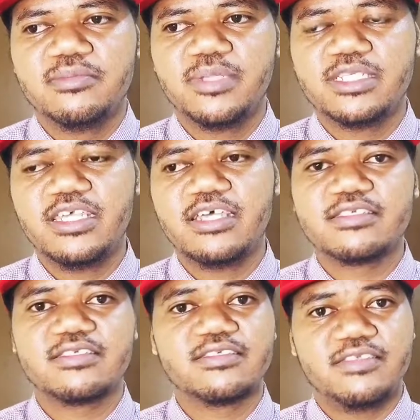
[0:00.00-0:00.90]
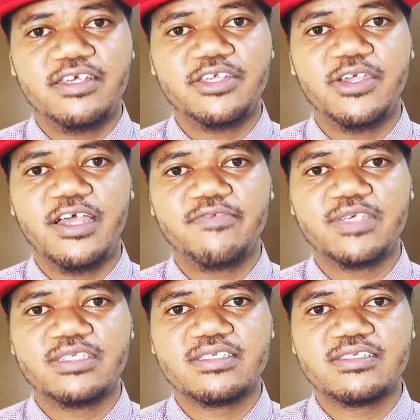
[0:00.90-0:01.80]
But yes, there you have
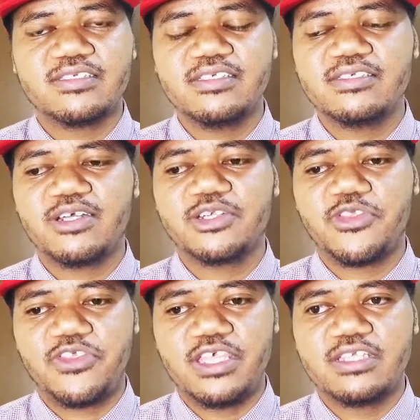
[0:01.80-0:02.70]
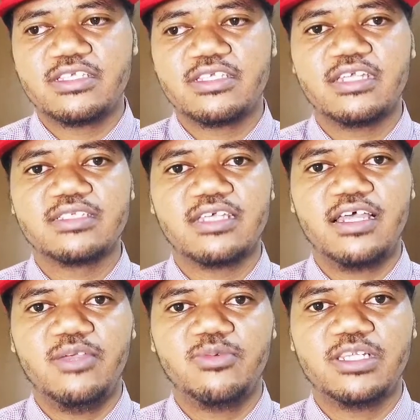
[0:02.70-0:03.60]
it. These are the things that
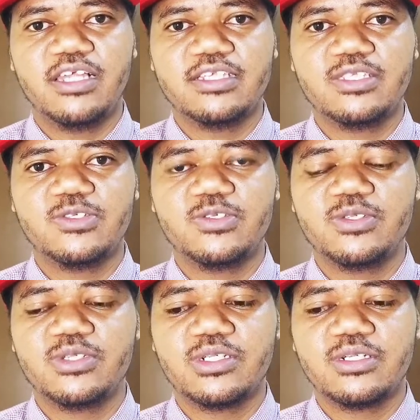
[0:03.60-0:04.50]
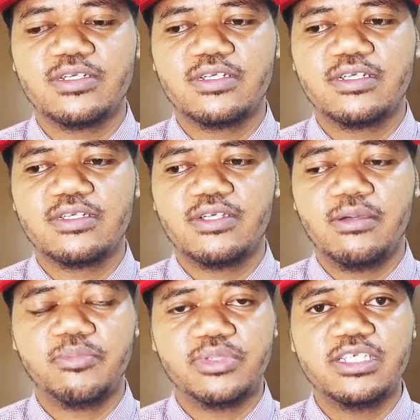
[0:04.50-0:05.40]
I would like to
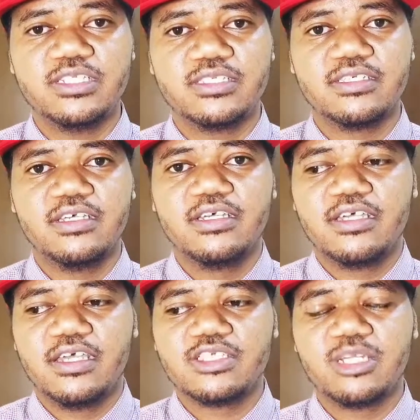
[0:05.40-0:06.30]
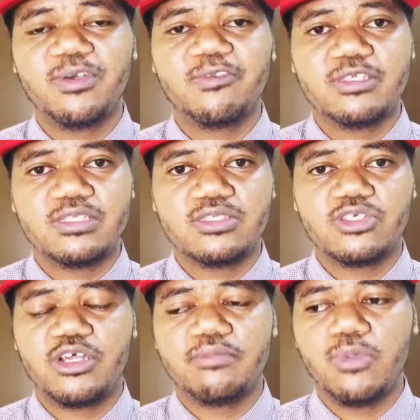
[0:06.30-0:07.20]
complete, and some of these things
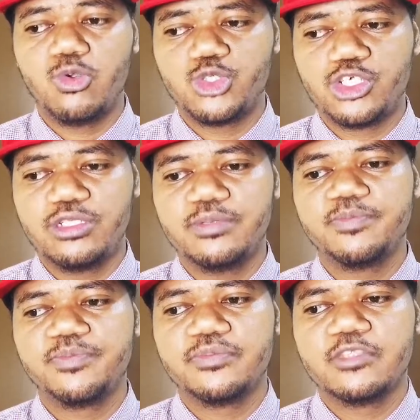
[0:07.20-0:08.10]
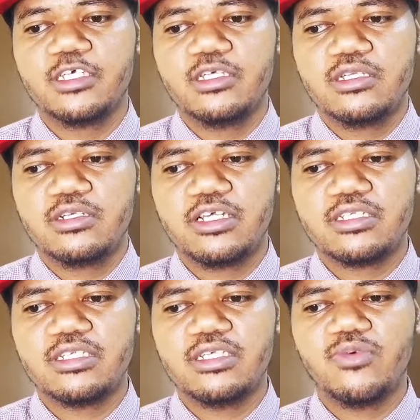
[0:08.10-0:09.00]
are in motion.
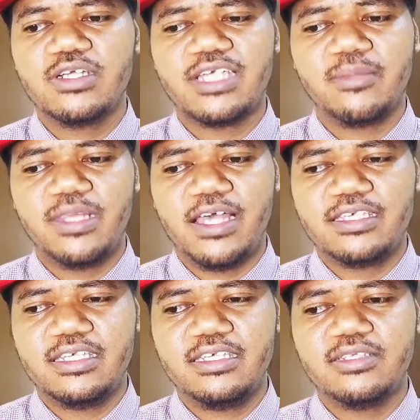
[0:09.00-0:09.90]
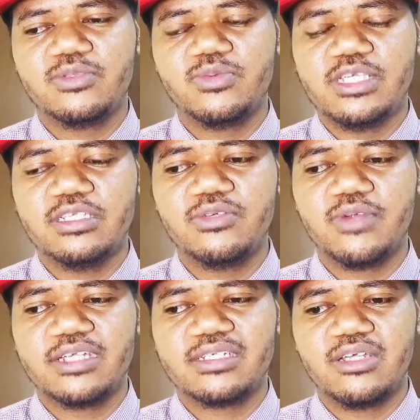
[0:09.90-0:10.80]
Currently, what I'm lacking really
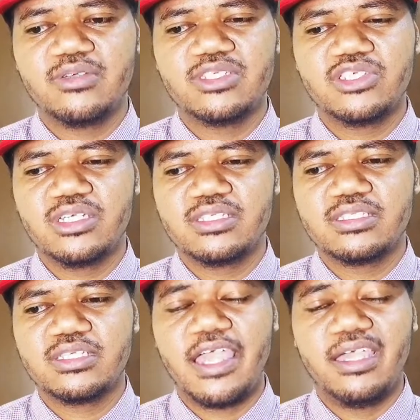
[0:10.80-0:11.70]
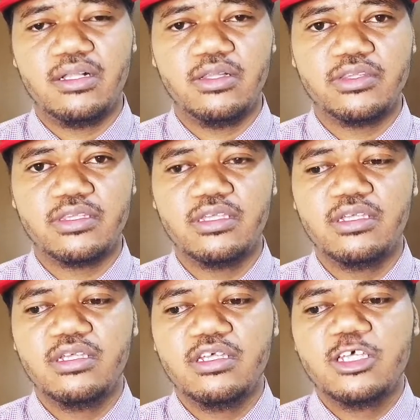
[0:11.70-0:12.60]
right now is just health.
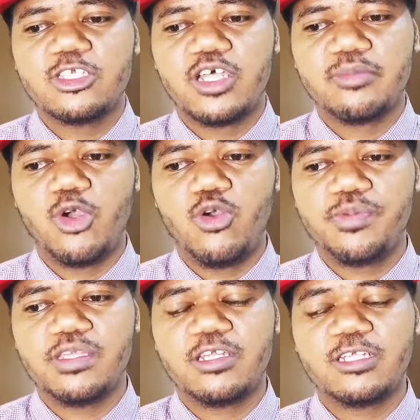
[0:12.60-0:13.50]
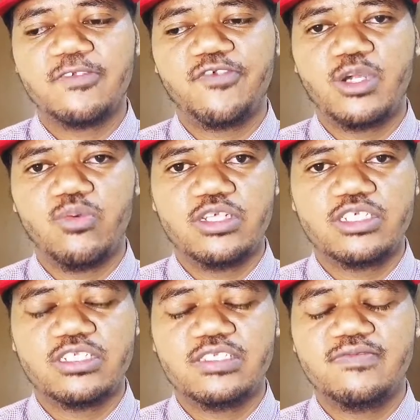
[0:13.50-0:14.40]
So I'm hoping that if you are
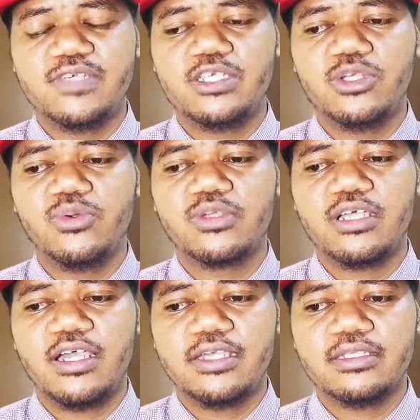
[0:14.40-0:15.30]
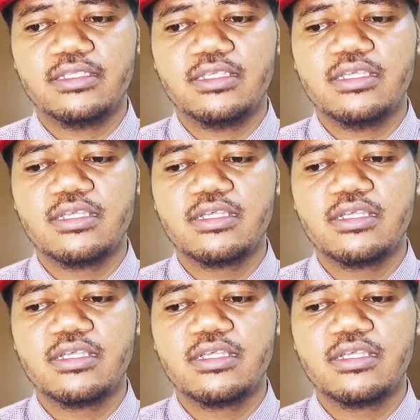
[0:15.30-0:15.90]
watching this video, kindly